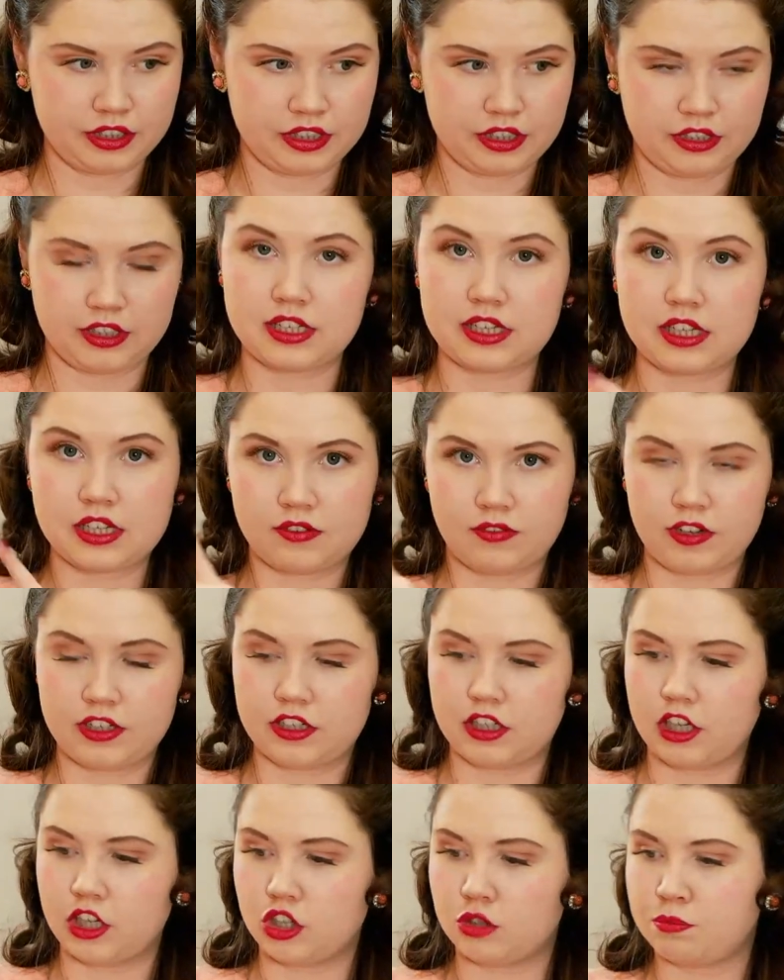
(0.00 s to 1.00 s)
This is
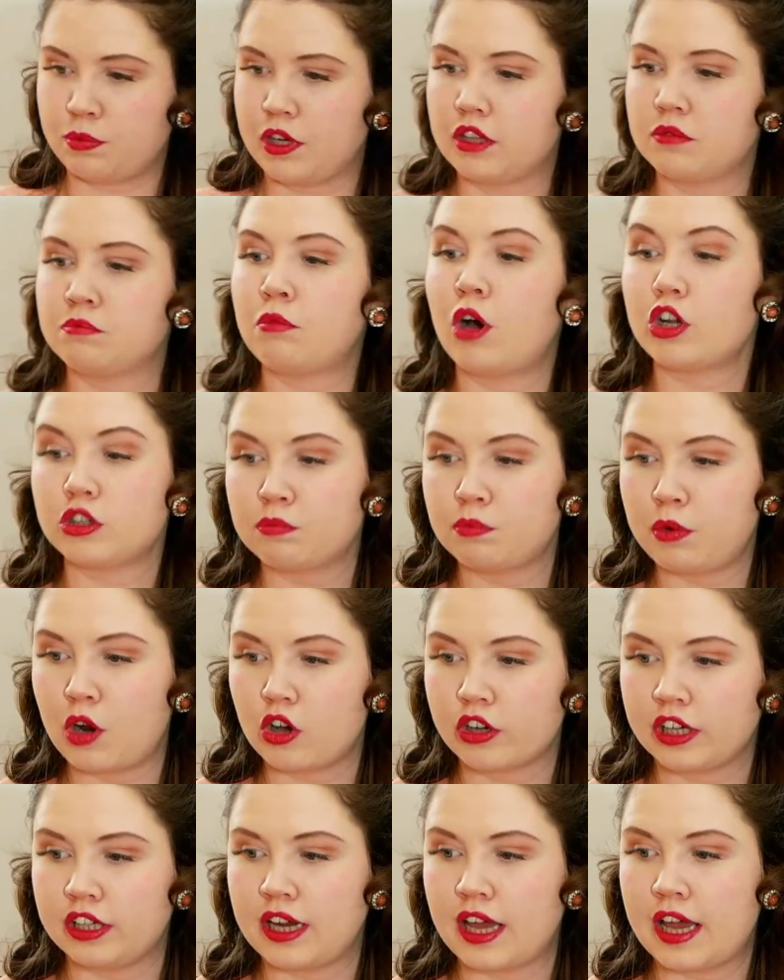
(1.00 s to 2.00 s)
vintage, but modern
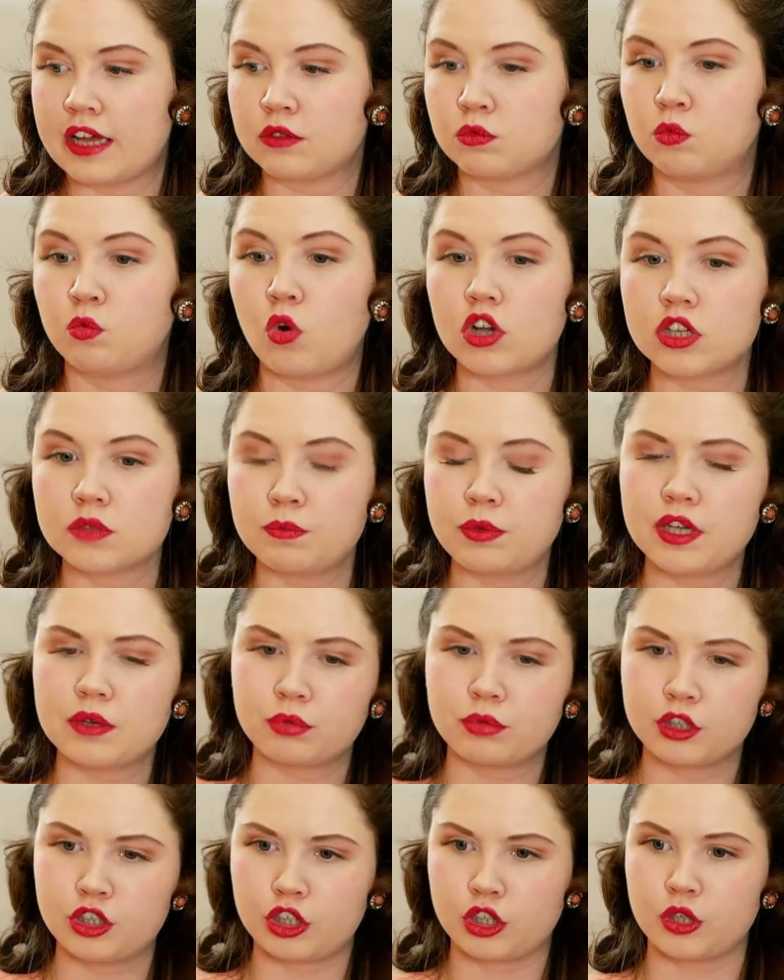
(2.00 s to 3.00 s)
blocking net was being
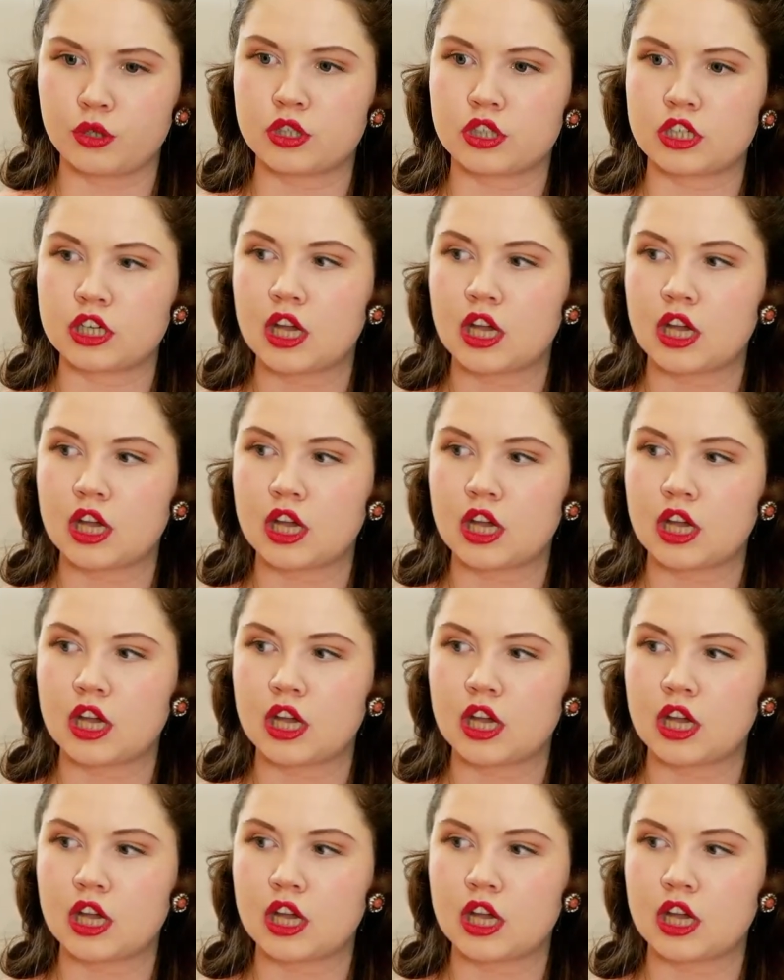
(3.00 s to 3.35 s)
produced